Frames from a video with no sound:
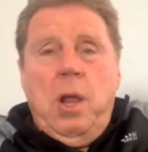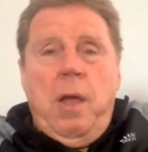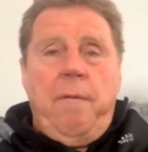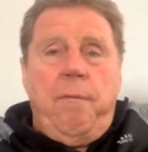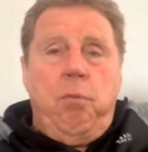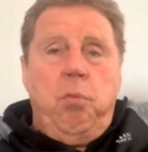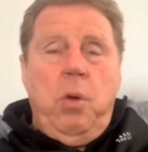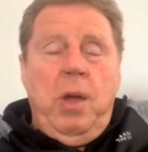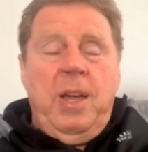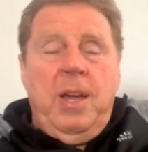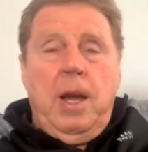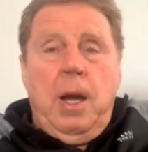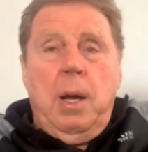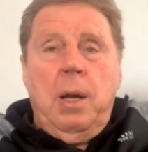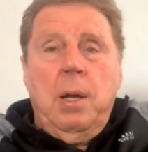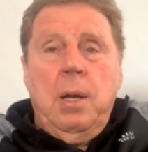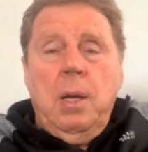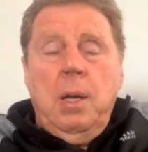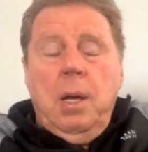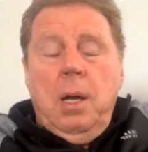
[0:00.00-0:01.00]
left
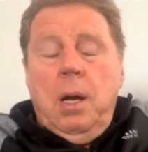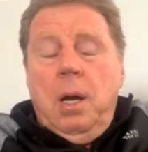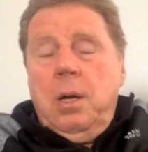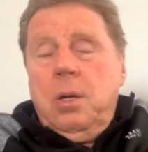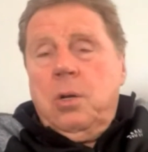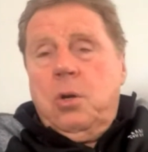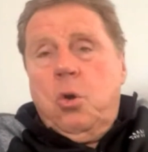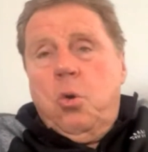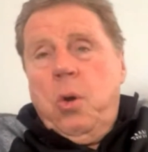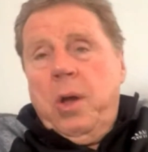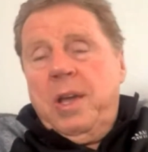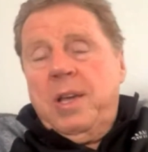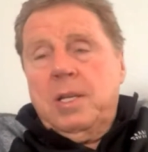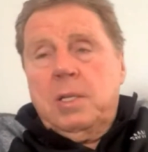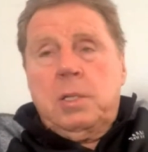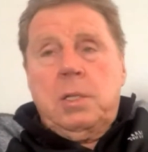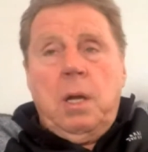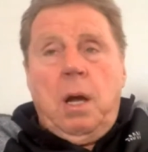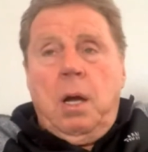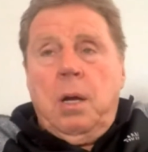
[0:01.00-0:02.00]
winger,
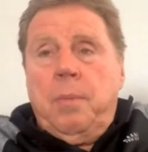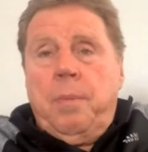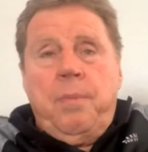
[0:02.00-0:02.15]
quickest.